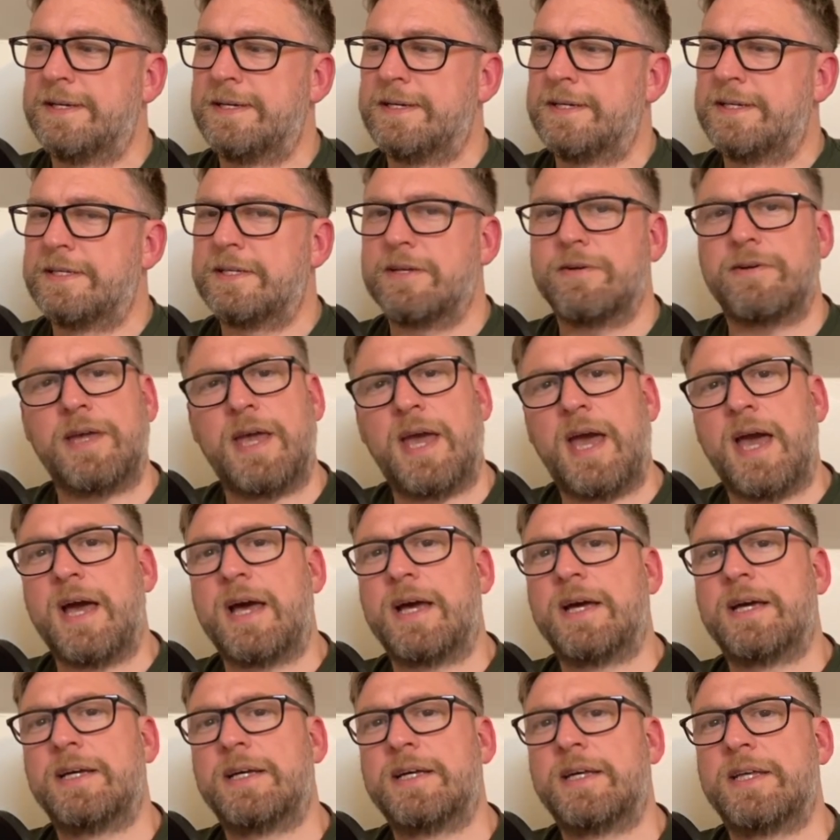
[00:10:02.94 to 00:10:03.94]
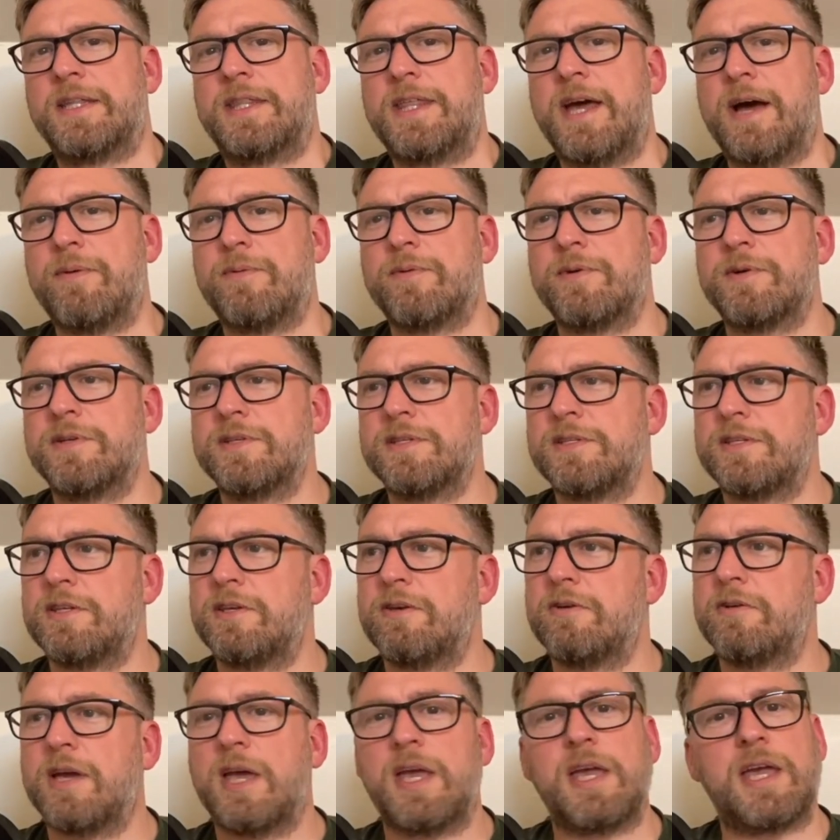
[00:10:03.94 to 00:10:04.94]
So yeah, that was
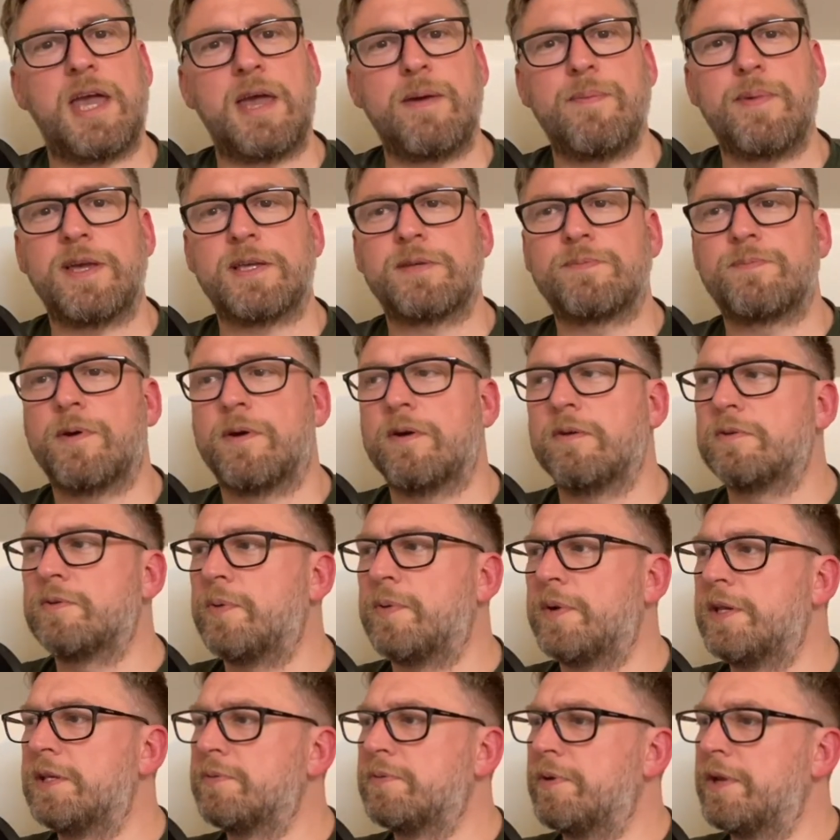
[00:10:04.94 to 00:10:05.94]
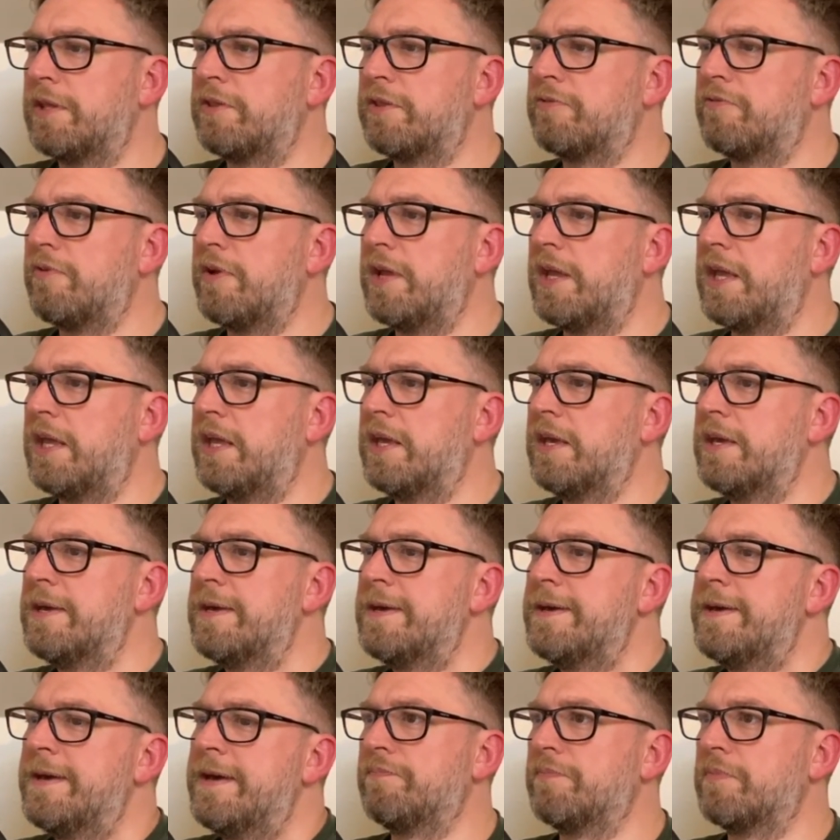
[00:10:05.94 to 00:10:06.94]
UK Game Expo 2023.
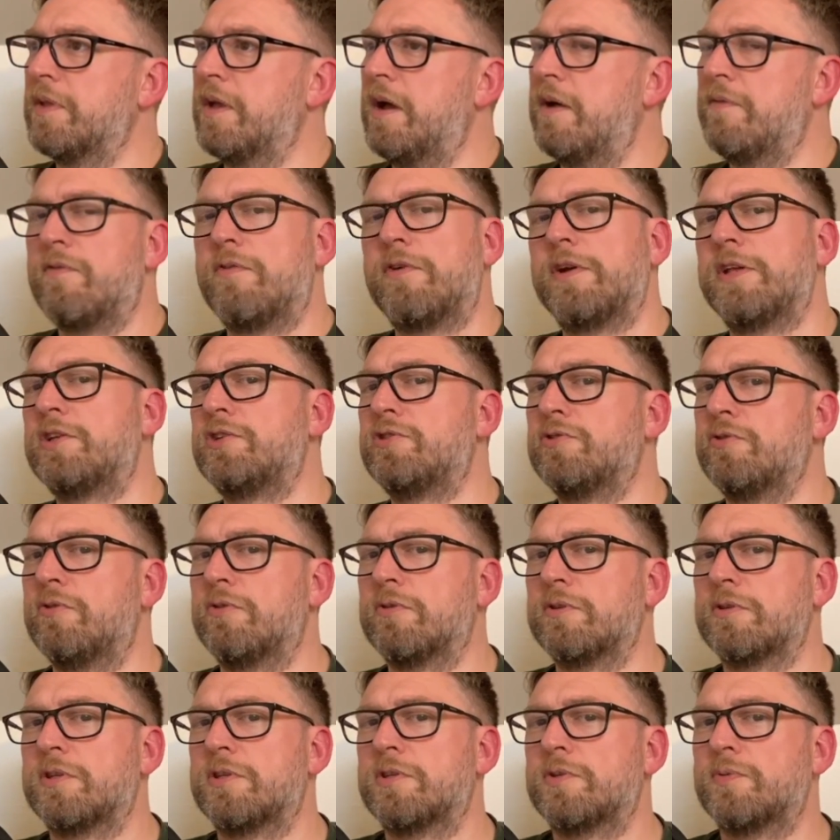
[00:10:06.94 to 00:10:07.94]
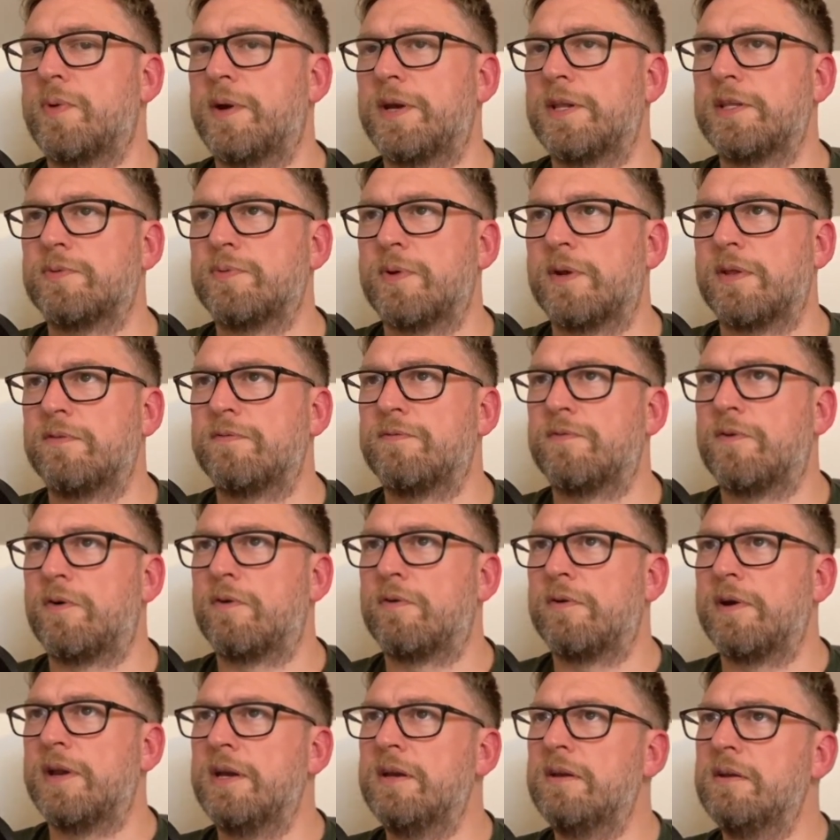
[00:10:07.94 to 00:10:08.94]
I've already chalked
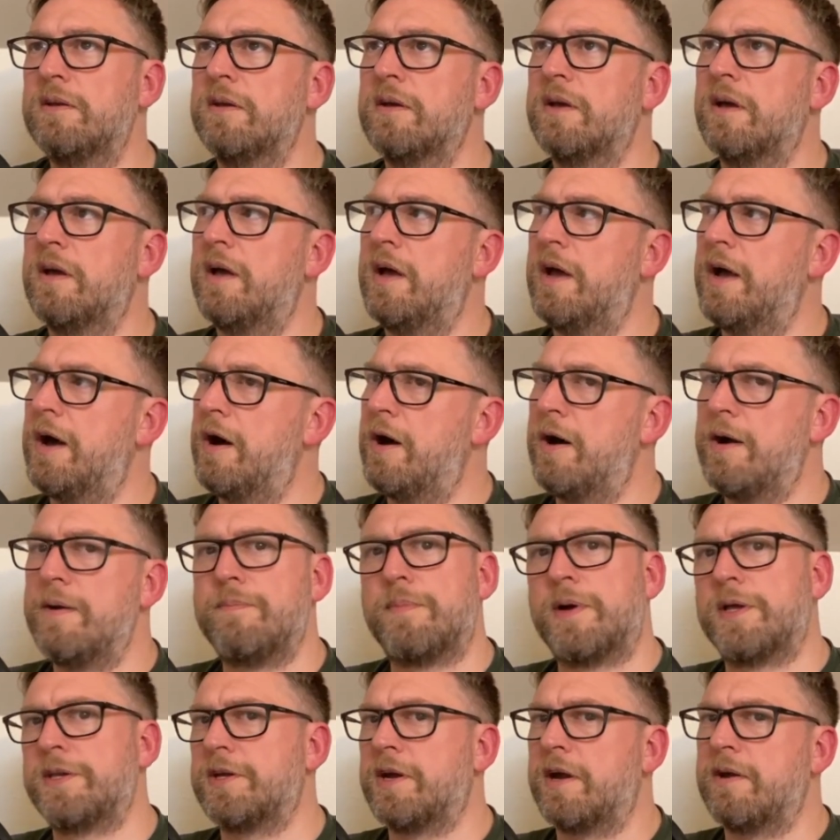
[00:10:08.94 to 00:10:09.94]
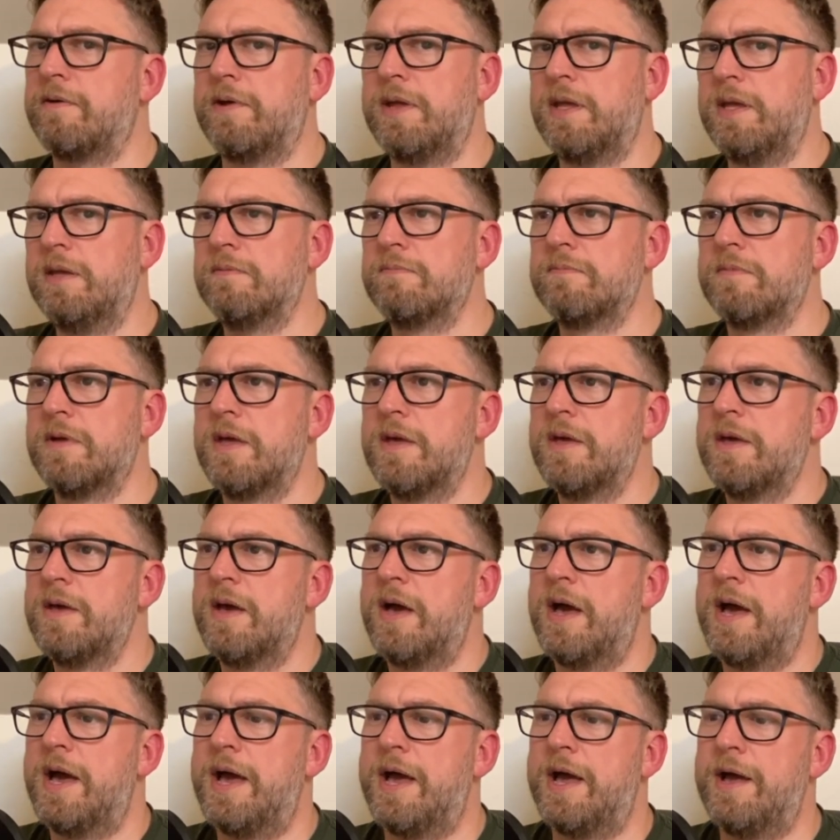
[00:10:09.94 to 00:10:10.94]
2024 in in my diary
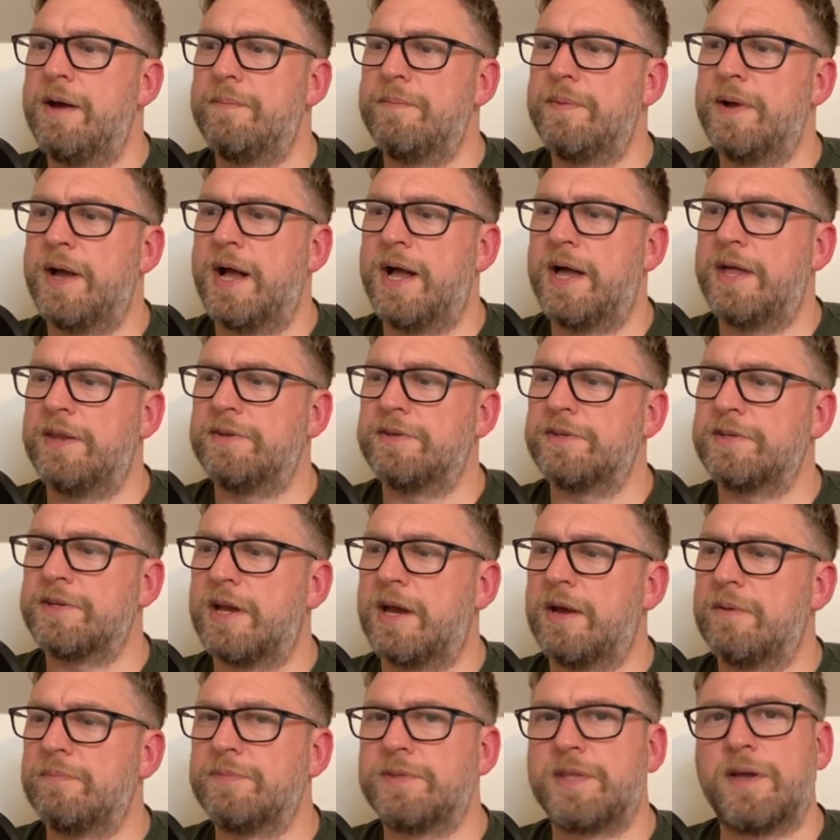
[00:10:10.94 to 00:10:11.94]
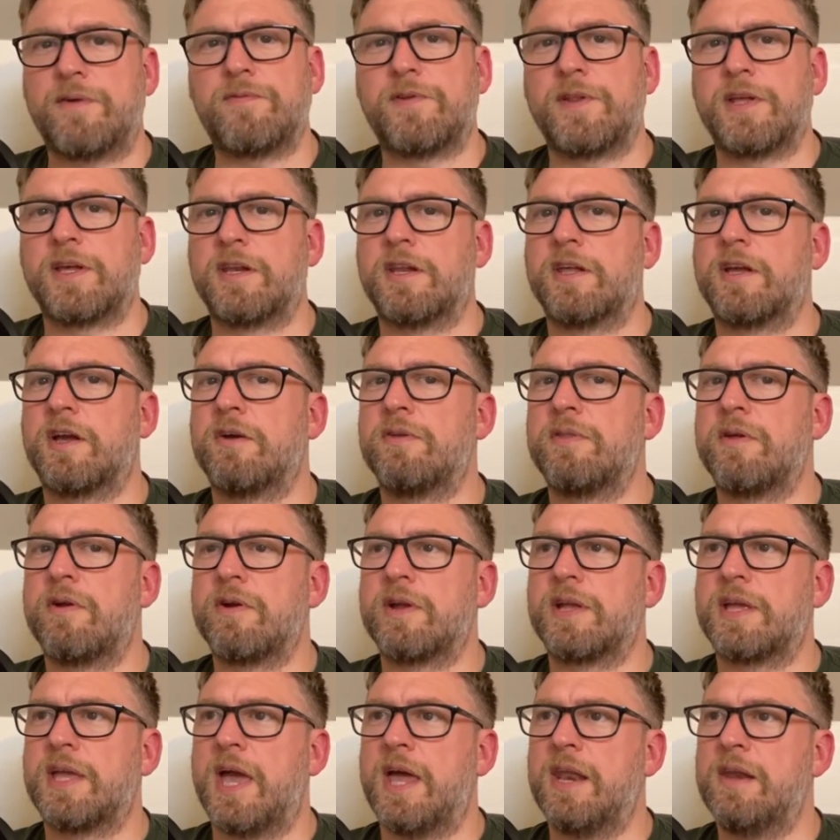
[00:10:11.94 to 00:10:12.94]
um, and I'm definitely going to go there
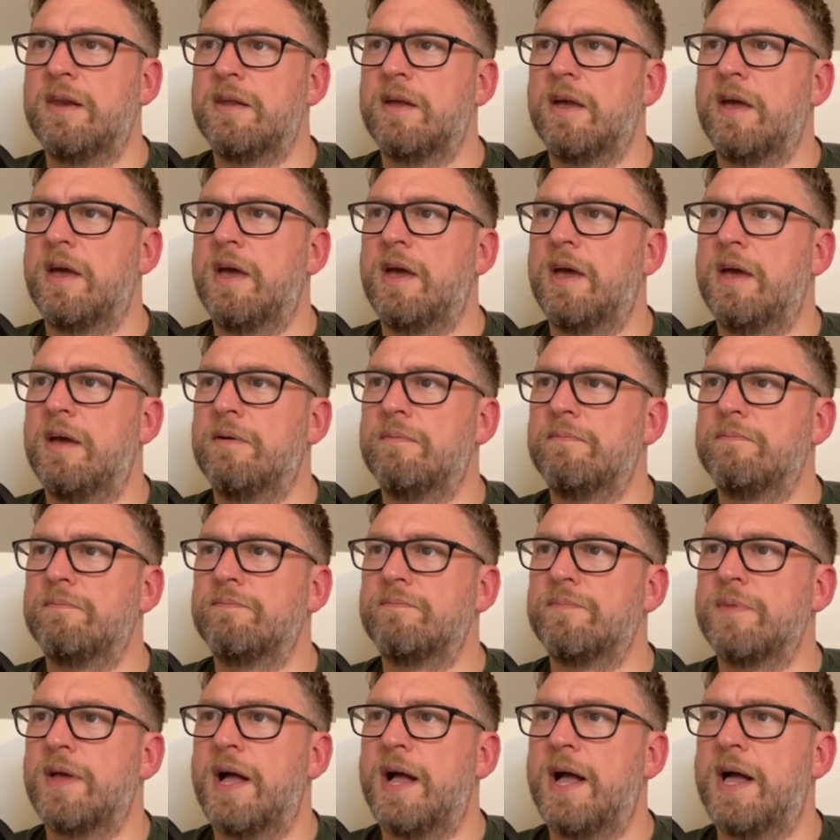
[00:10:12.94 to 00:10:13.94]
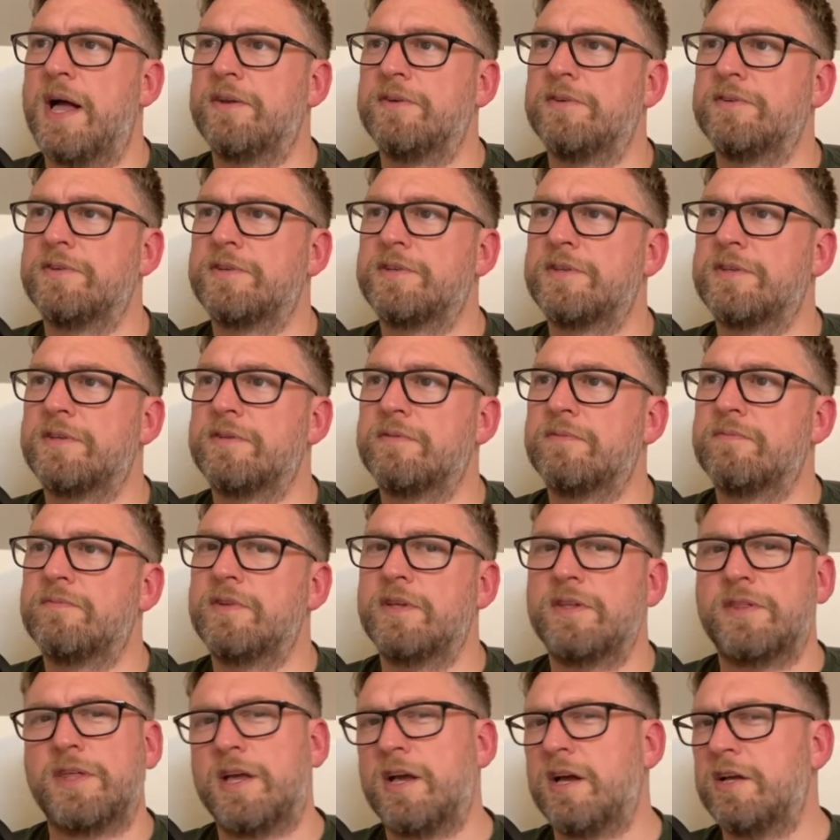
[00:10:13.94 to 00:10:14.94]
again. Um, and
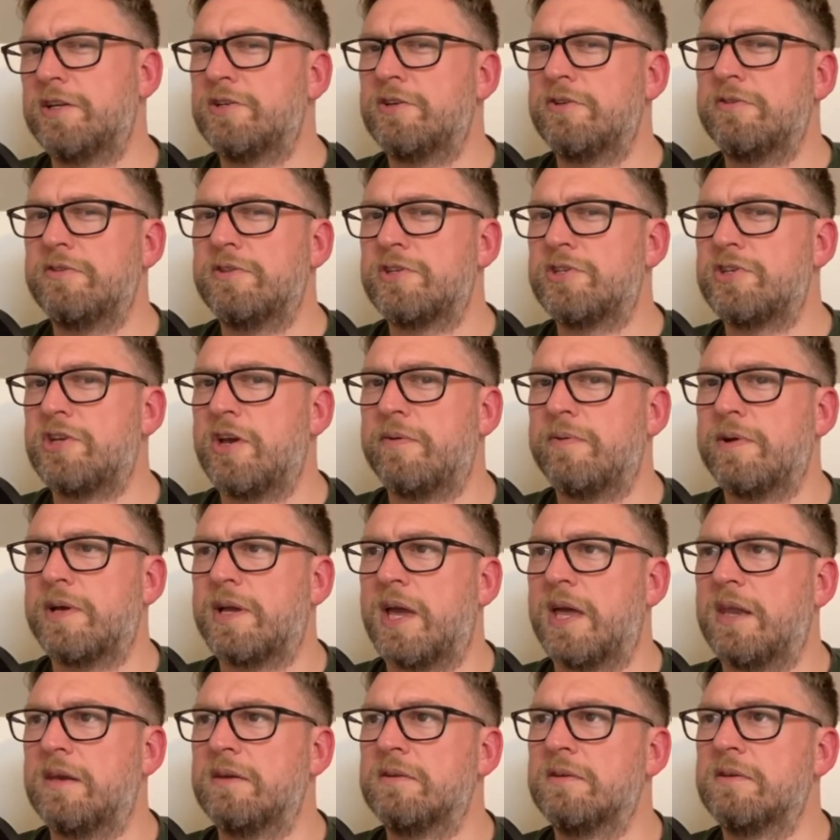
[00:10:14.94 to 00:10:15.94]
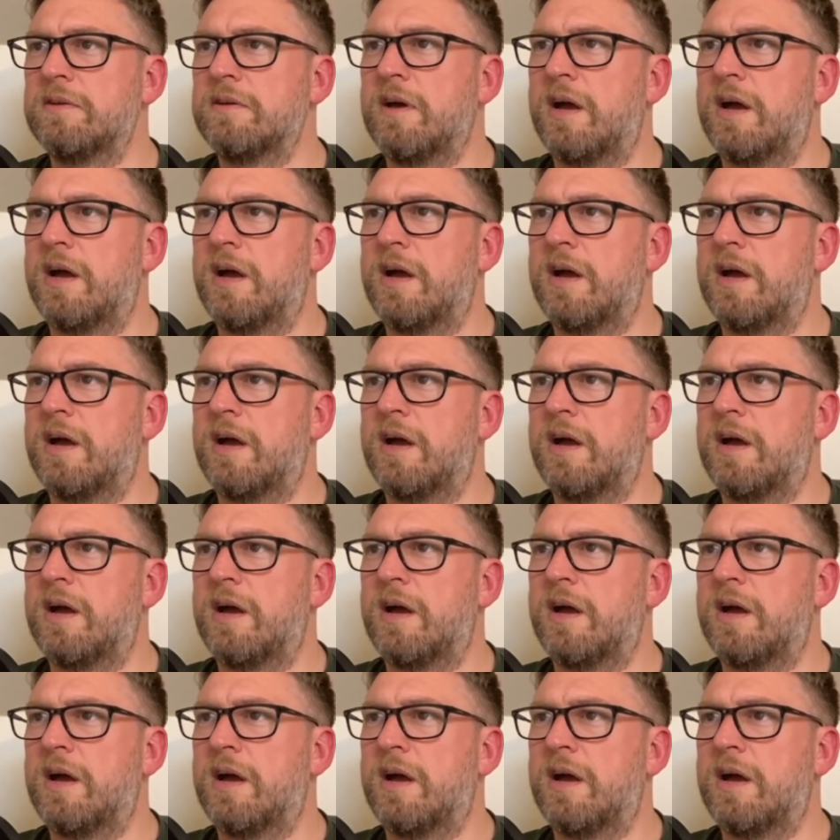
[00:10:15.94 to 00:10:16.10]
do you think I should do the show again?